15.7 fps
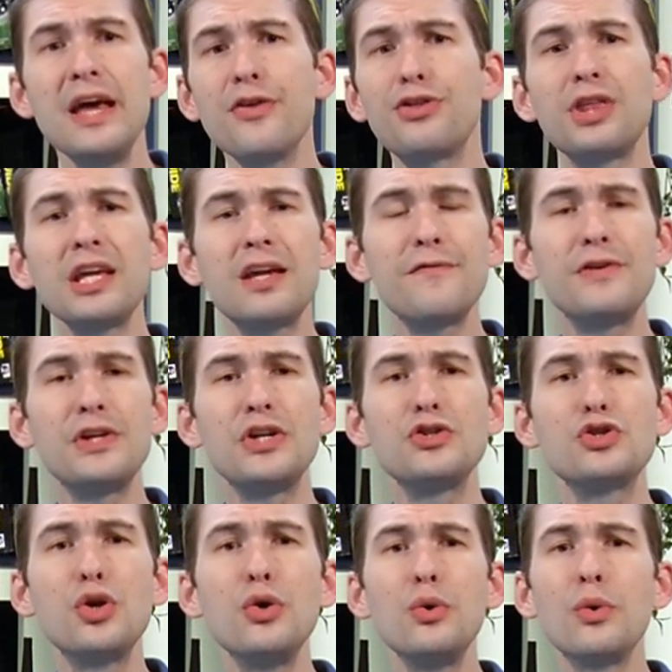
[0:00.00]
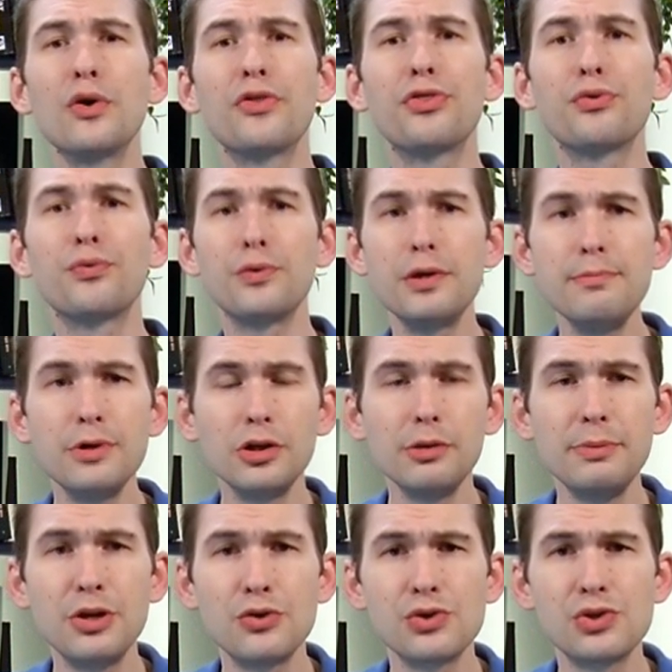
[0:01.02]
Think of it two or three
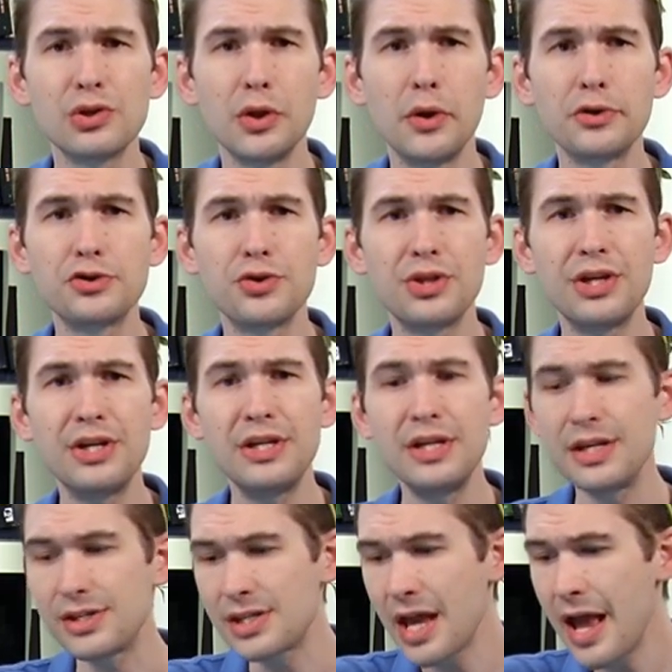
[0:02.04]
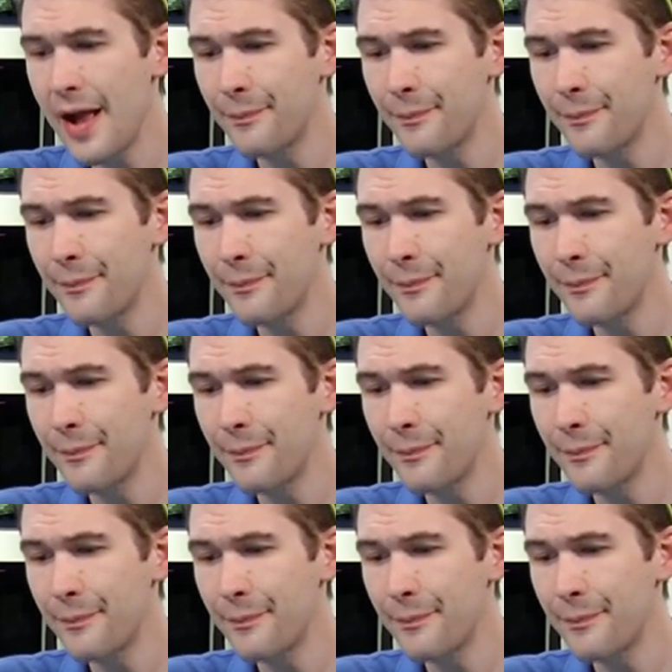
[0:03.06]
millimeters larger than it is.